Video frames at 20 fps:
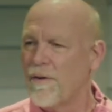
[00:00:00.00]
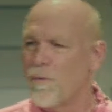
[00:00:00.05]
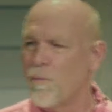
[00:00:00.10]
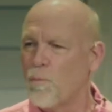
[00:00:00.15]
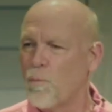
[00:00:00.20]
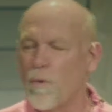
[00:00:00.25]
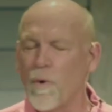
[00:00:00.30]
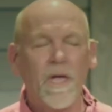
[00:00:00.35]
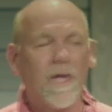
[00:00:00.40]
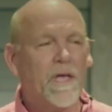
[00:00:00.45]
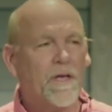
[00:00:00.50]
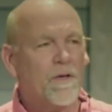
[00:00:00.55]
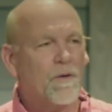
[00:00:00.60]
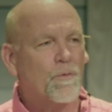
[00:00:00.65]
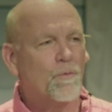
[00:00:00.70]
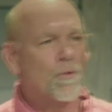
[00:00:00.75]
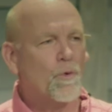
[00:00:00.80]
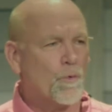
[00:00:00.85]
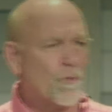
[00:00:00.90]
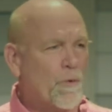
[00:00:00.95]
We
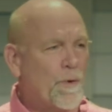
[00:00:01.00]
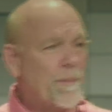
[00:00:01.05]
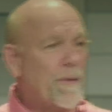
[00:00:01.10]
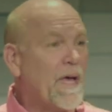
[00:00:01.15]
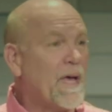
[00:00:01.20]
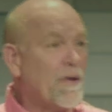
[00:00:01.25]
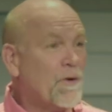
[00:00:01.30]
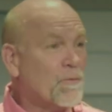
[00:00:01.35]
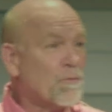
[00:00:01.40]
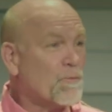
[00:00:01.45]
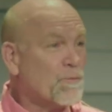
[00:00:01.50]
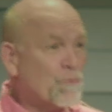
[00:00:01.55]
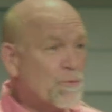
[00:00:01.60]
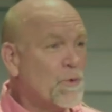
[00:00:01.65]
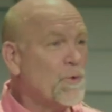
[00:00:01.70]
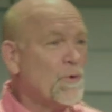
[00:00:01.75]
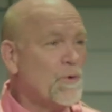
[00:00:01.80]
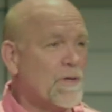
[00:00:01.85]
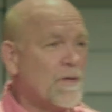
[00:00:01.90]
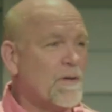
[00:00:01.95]
will remain
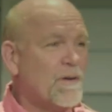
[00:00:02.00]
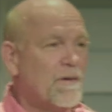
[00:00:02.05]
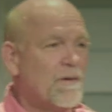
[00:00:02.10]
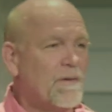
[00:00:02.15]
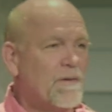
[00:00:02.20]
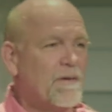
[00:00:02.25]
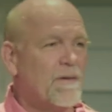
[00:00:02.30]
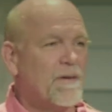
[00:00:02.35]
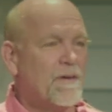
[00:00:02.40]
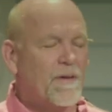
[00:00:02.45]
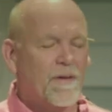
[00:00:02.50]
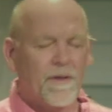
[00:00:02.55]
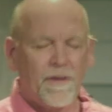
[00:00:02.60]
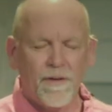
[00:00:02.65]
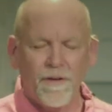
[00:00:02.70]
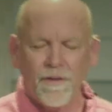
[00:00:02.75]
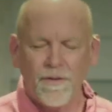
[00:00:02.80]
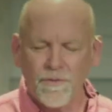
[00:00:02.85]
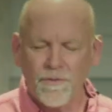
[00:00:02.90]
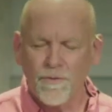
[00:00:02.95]
rooted
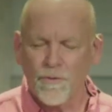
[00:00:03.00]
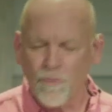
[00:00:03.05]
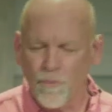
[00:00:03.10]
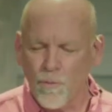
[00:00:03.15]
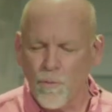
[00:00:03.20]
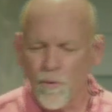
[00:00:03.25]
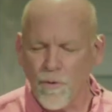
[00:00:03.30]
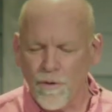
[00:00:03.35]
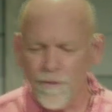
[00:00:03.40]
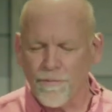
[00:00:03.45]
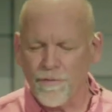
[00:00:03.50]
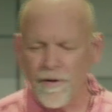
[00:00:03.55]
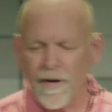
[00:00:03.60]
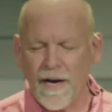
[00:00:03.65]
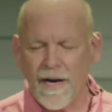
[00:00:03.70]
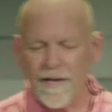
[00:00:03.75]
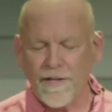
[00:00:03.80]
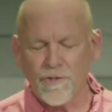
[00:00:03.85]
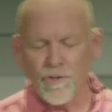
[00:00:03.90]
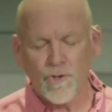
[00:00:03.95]
to the Word of
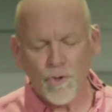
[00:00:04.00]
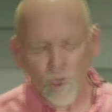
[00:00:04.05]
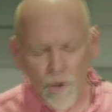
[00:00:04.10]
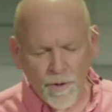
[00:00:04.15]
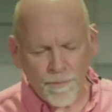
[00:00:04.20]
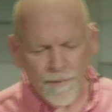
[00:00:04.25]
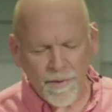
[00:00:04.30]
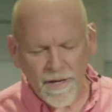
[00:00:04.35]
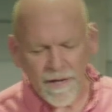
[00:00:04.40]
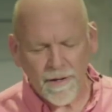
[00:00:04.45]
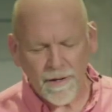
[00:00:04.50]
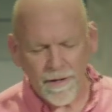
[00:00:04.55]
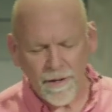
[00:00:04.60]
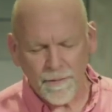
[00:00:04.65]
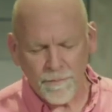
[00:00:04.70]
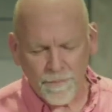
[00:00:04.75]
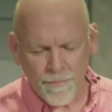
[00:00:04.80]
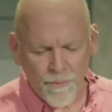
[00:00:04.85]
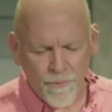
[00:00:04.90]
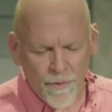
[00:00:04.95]
God. Join me
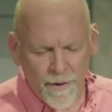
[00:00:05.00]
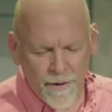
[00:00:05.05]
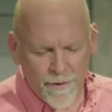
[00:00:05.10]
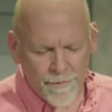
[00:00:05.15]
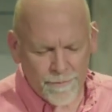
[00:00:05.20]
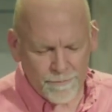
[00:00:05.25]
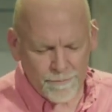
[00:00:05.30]
in prayer.